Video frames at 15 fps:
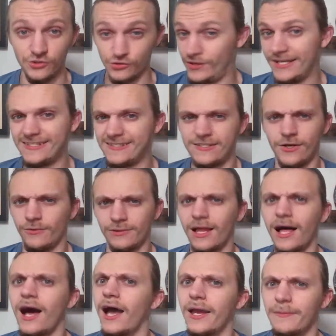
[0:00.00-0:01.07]
Trends don't
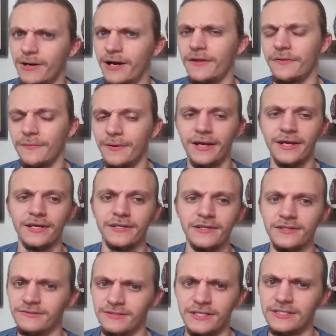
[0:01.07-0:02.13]
lie, by the way,
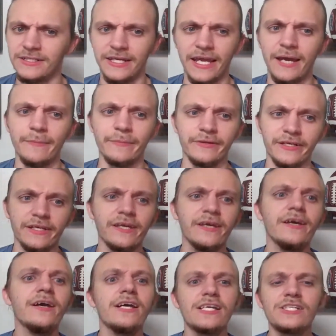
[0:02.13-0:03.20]
in, in gambling
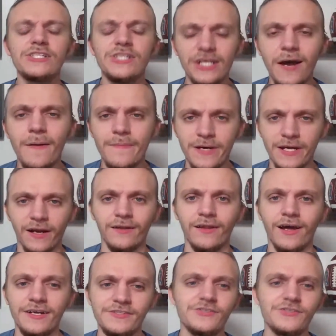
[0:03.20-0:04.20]
check out BetOnline.